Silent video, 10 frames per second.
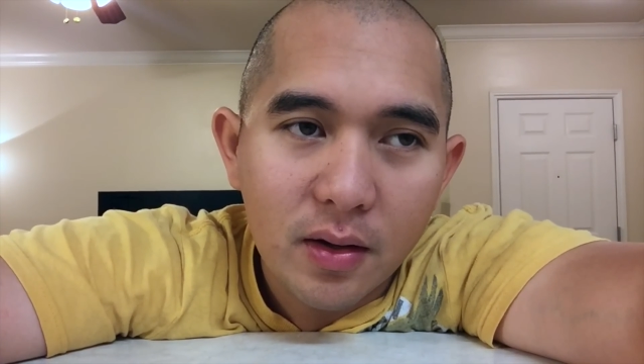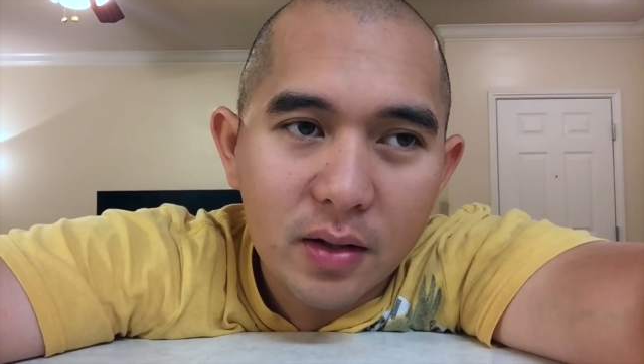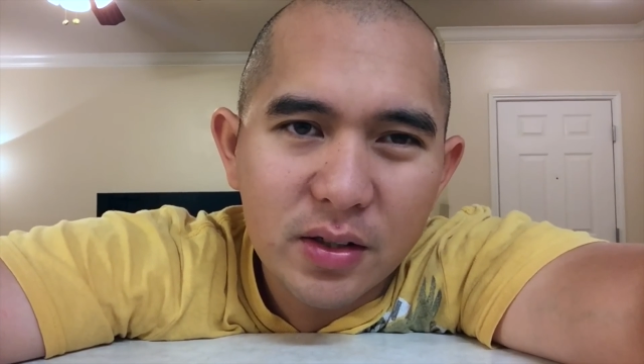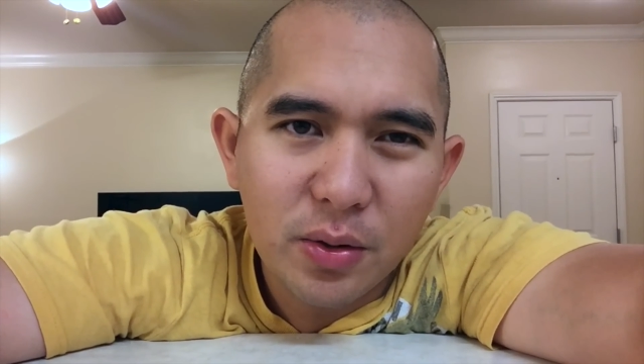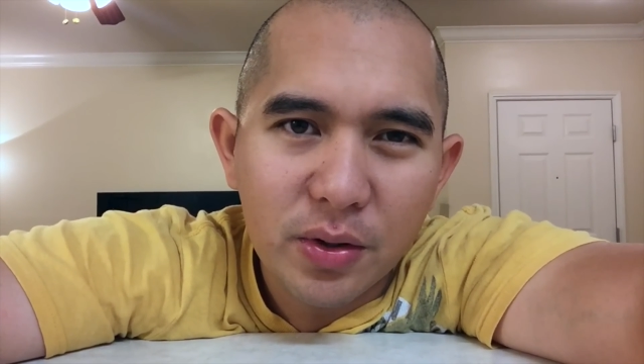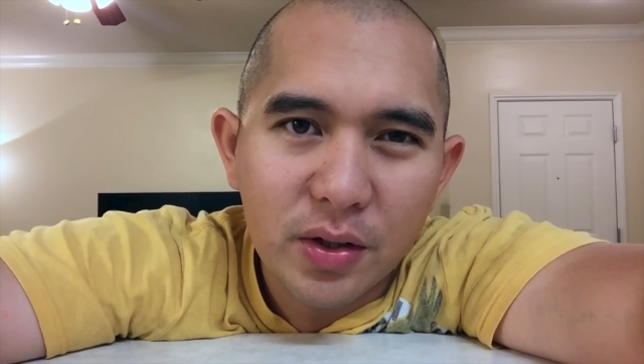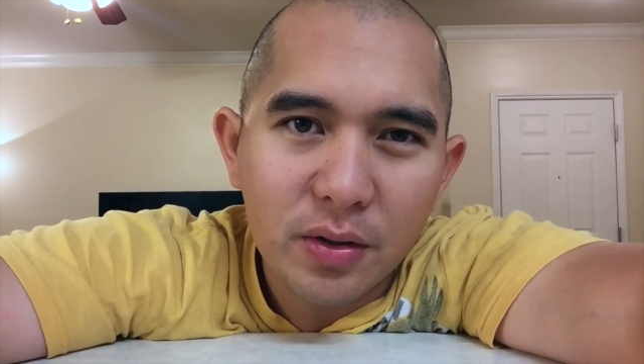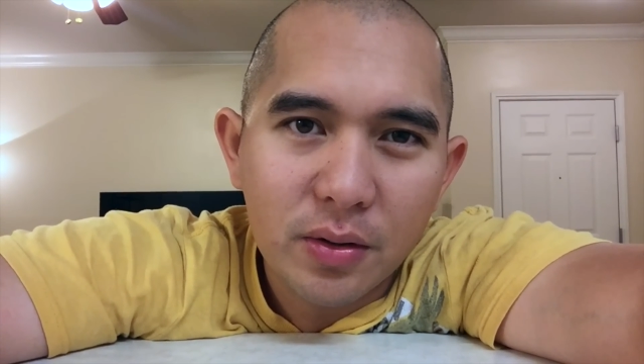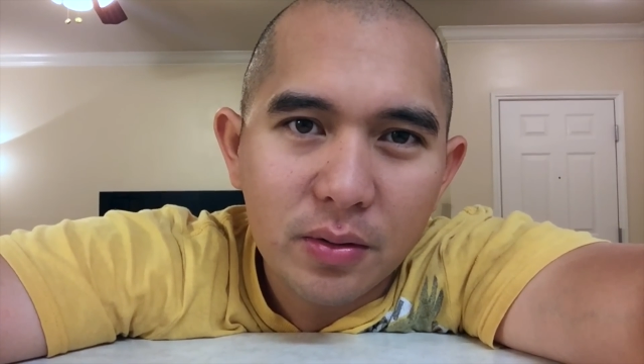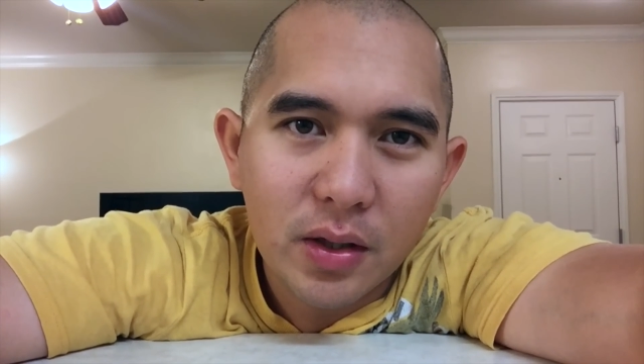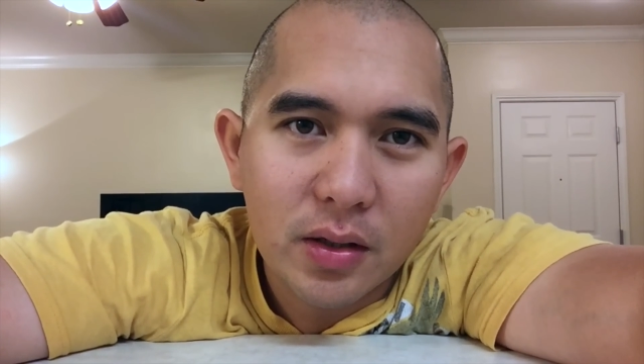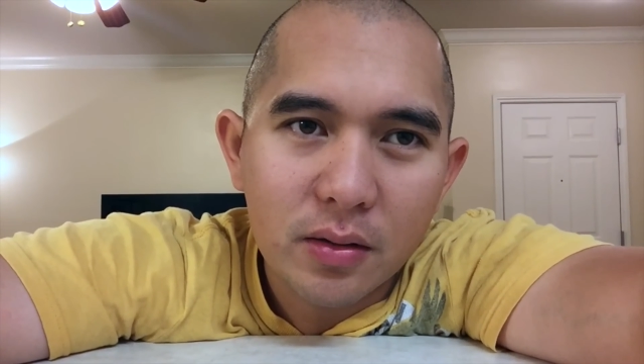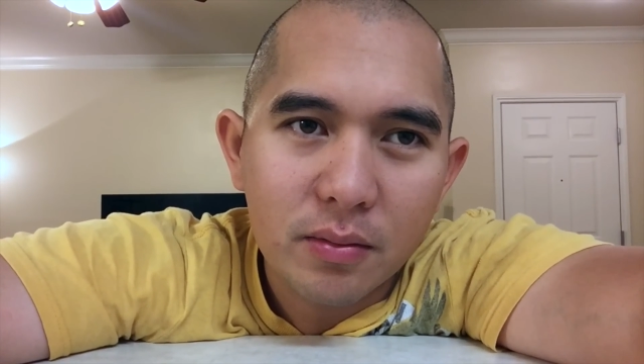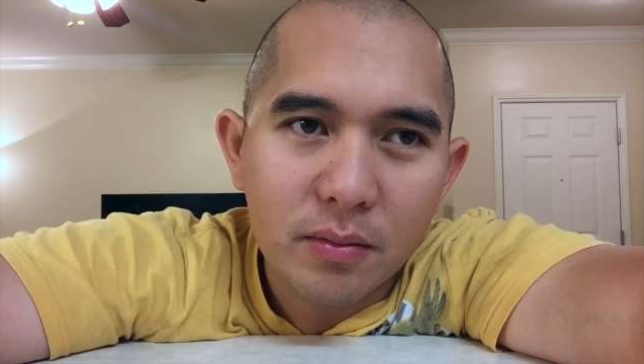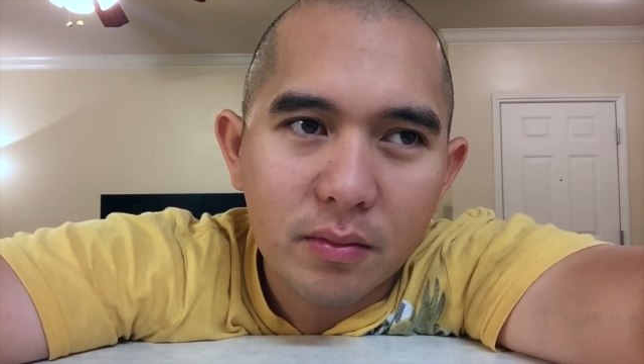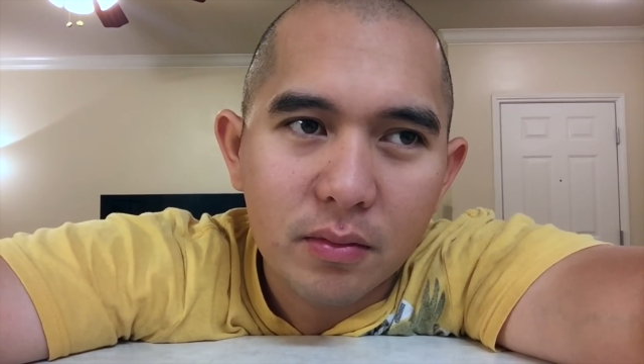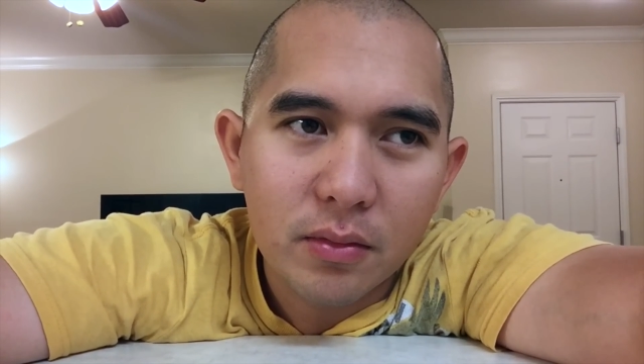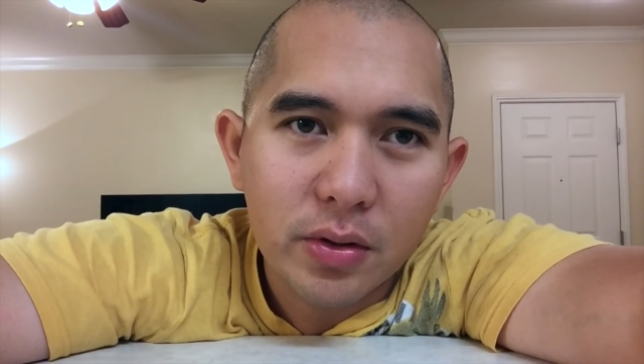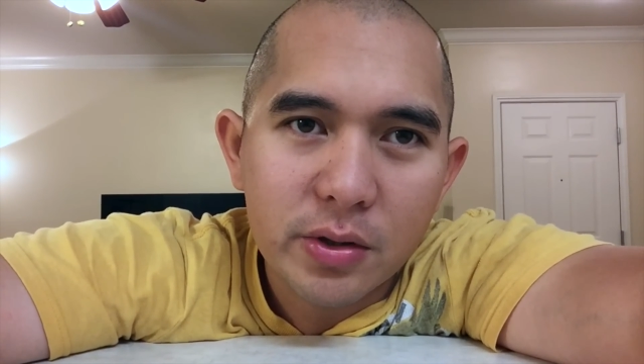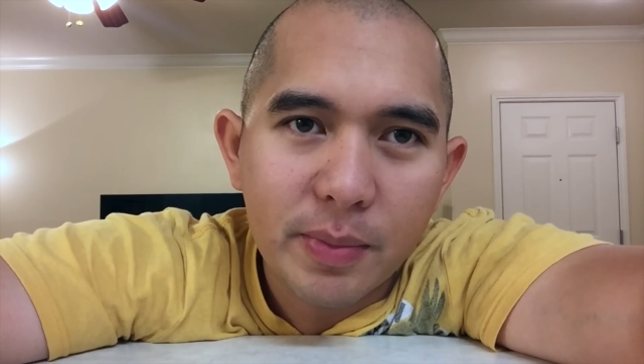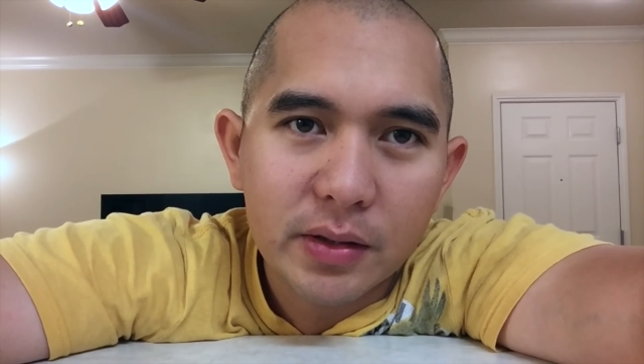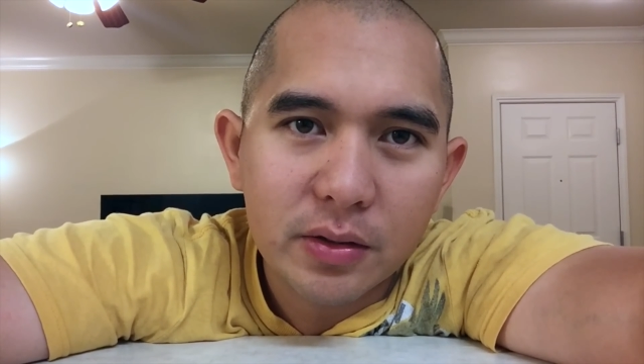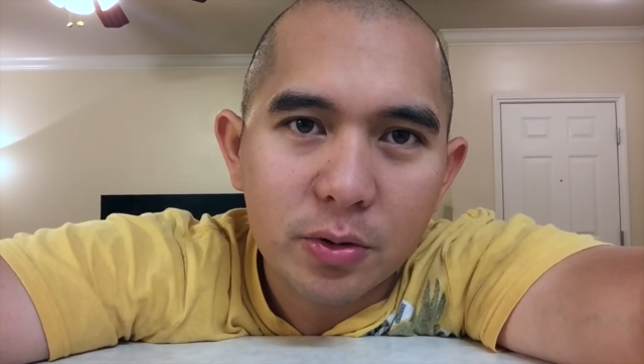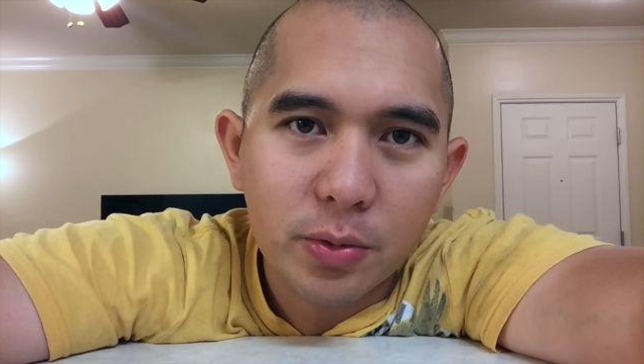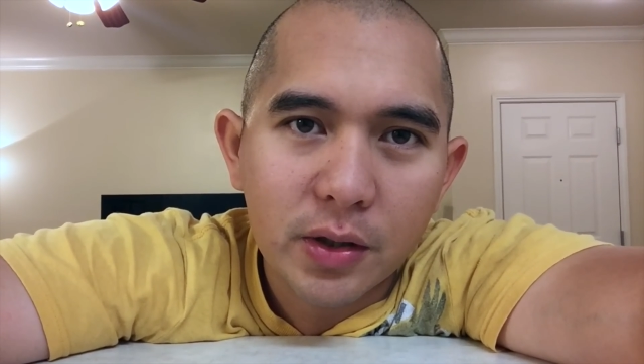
it's annoying, you know, like you expect it to